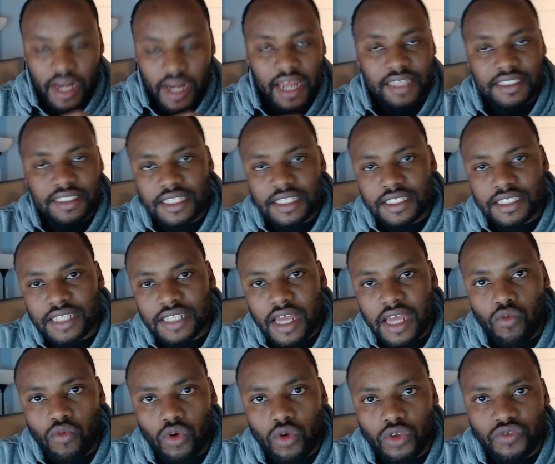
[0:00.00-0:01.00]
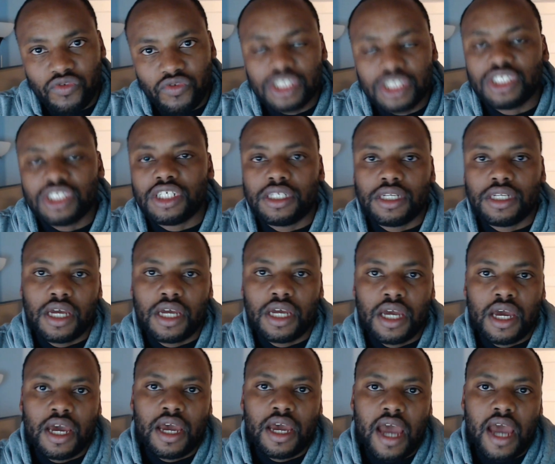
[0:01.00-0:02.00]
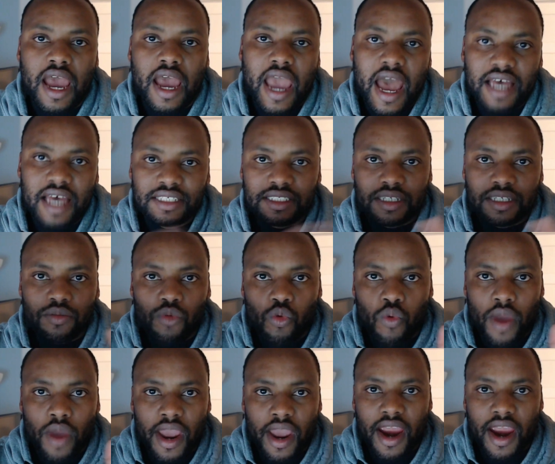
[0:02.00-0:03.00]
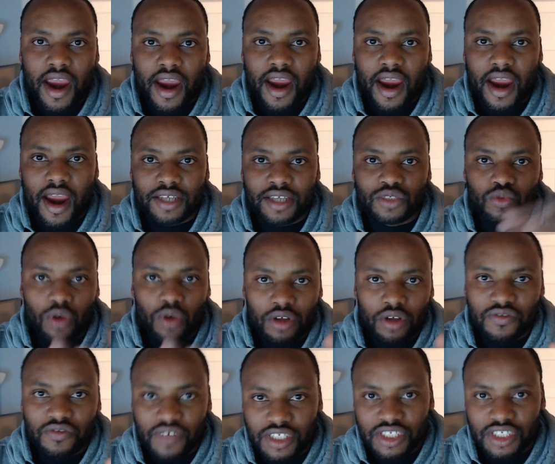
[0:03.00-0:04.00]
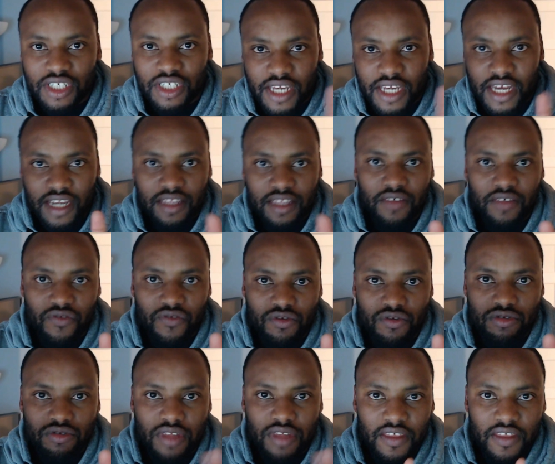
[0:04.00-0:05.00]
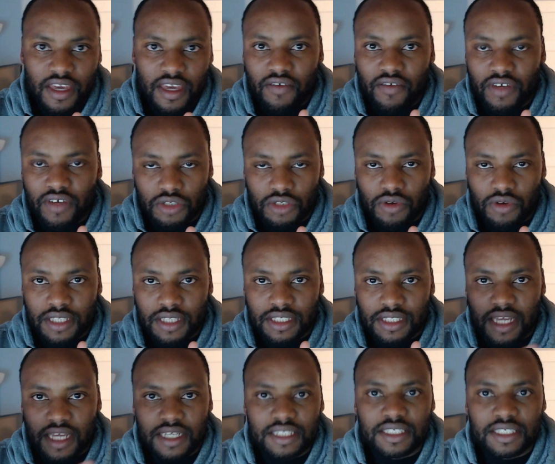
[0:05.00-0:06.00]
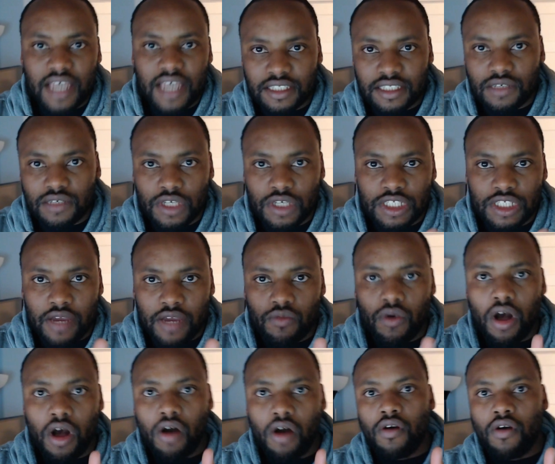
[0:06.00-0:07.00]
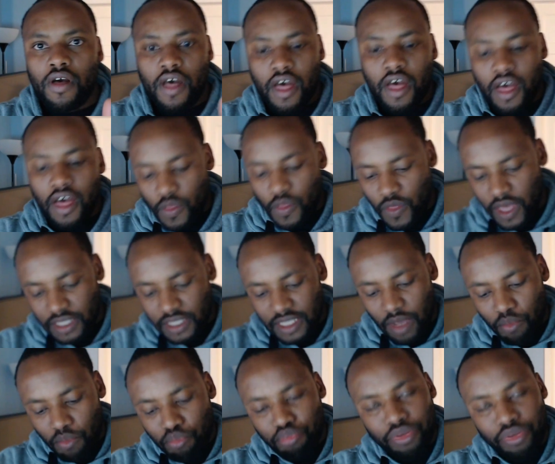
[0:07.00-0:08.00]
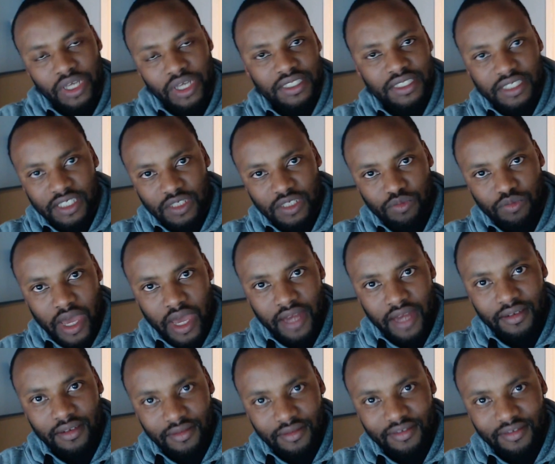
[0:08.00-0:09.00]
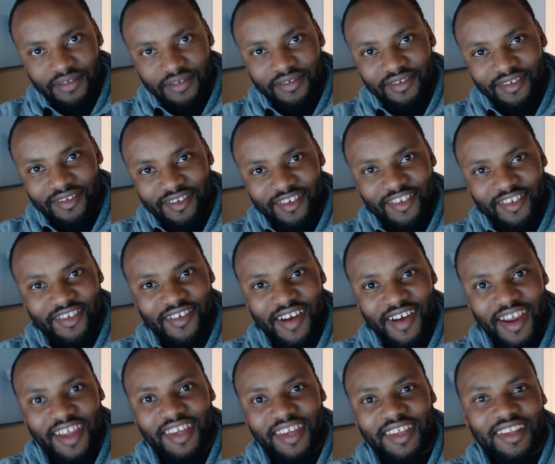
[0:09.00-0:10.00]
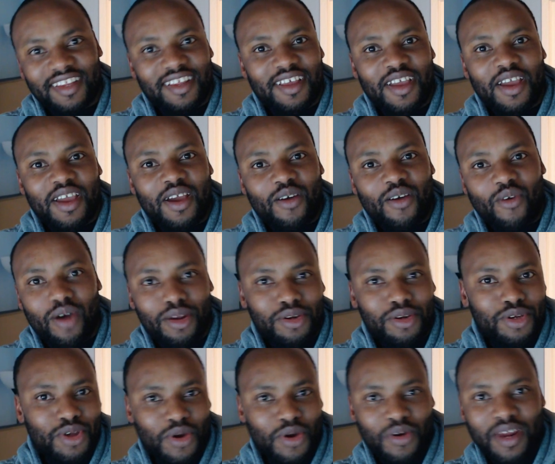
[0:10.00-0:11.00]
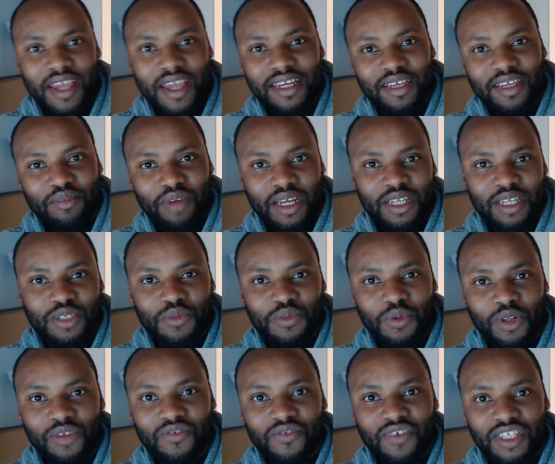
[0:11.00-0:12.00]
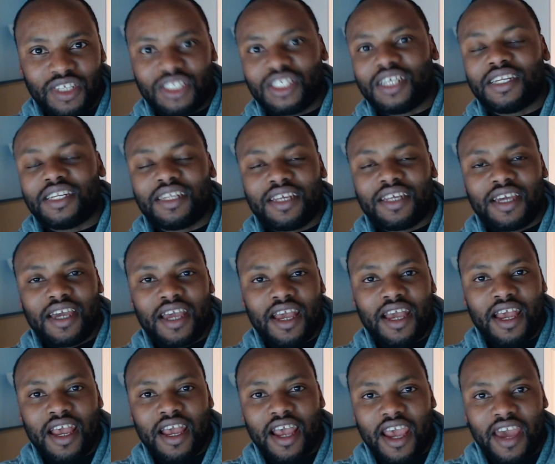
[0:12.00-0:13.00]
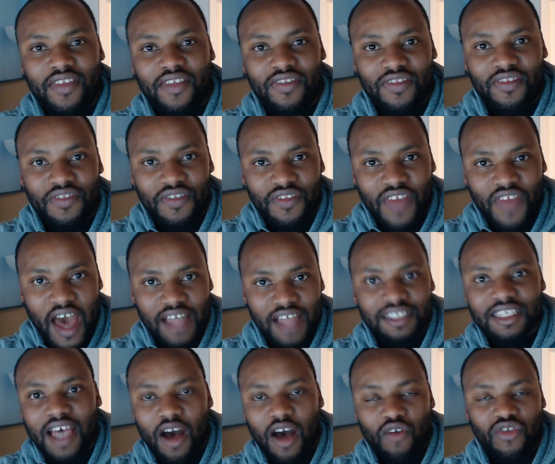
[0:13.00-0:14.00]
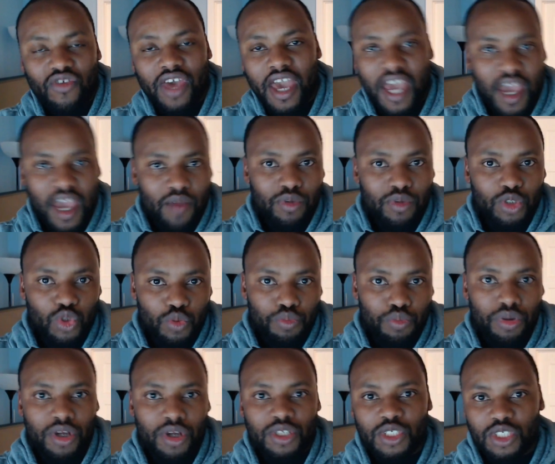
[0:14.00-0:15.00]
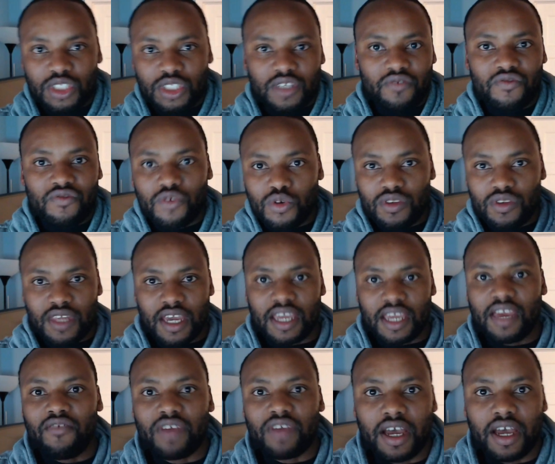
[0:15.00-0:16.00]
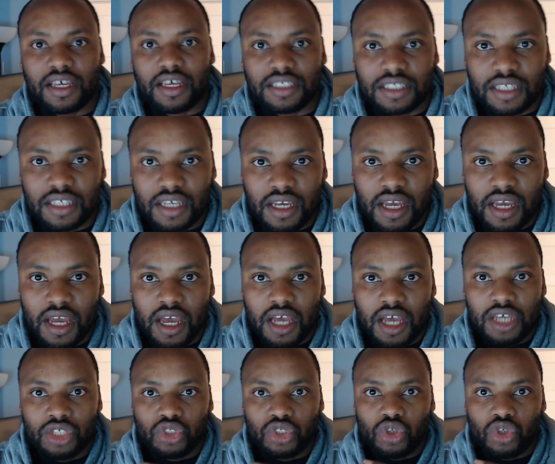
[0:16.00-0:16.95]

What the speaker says: from organizations like World Vision. I asked him, where is World Vision getting the food that they're giving to us? And his answer was like, well, there's some businessmen, right, who are donating money to World Vision, and that's how they're able to purchase the food they're giving us.